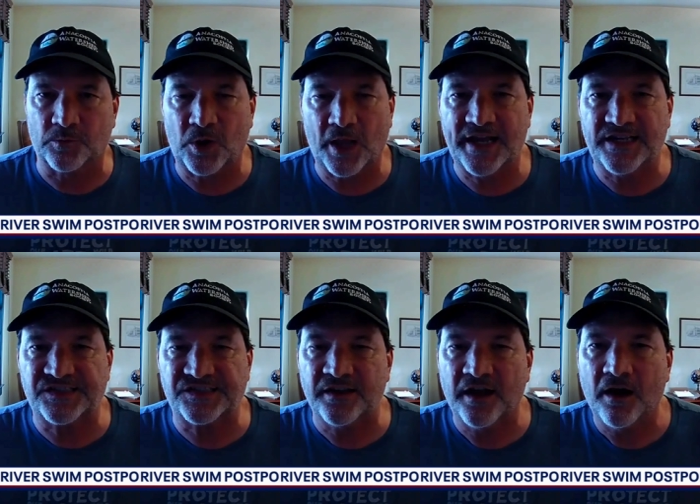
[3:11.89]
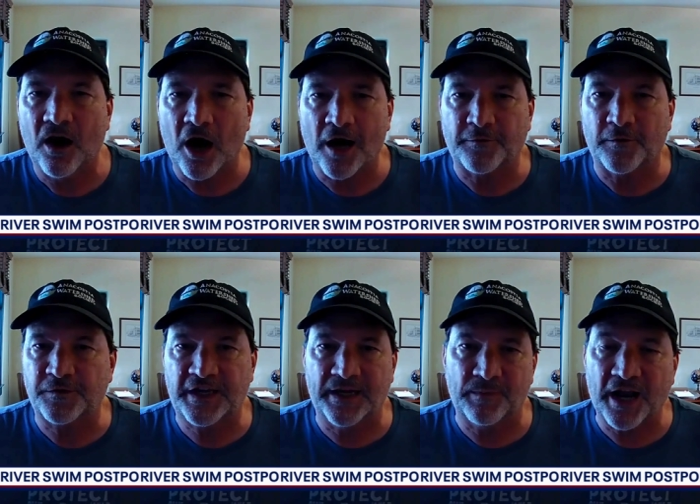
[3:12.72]
place off of
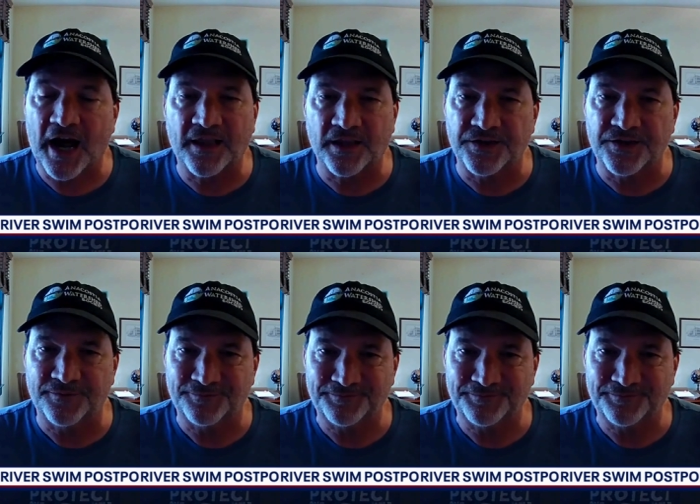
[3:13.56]
Kingman Island.